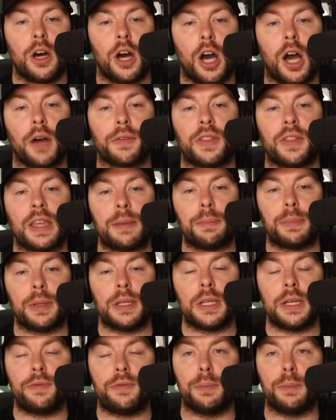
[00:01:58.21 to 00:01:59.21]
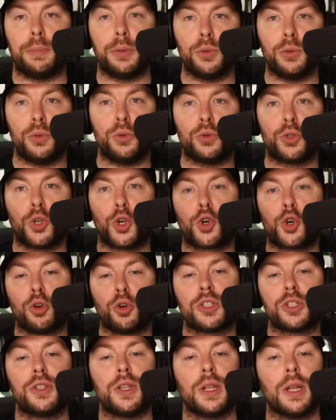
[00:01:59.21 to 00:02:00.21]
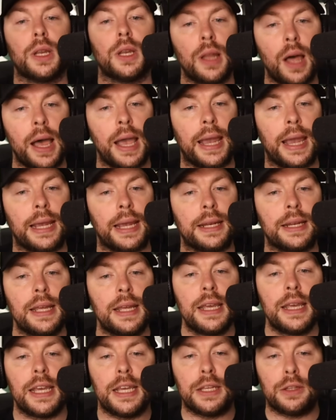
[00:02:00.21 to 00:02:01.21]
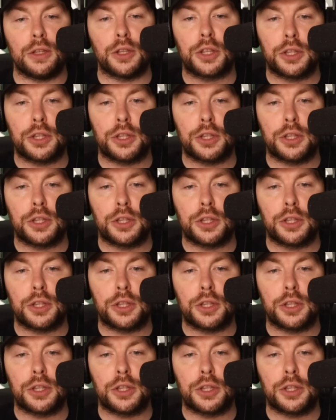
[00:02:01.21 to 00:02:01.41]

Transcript: after they believed the Blues crossed the line in the